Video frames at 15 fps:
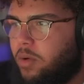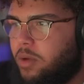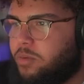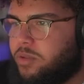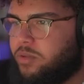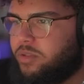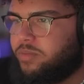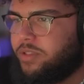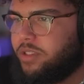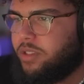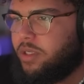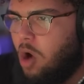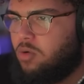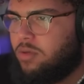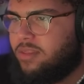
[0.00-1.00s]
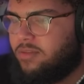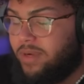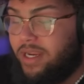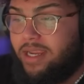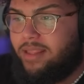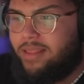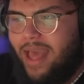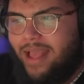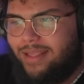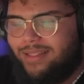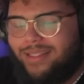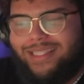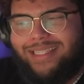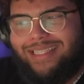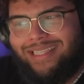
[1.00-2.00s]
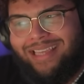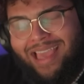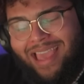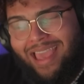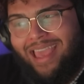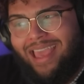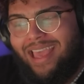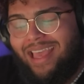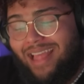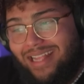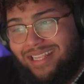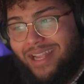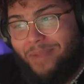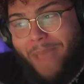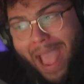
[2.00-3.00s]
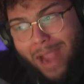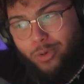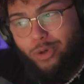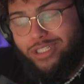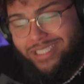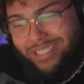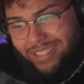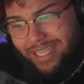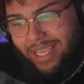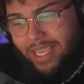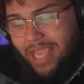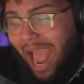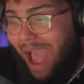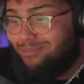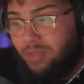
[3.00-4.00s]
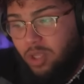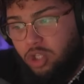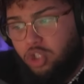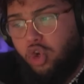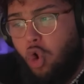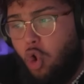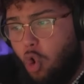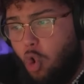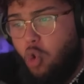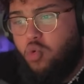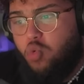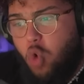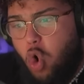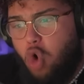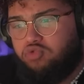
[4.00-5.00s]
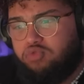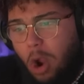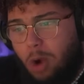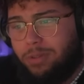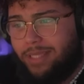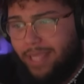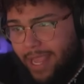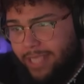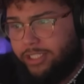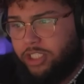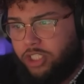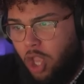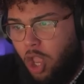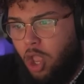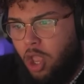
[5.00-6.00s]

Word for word: Wait, which one's missing? 03? That, that's like a backwards C. I'm, who, who wrote this?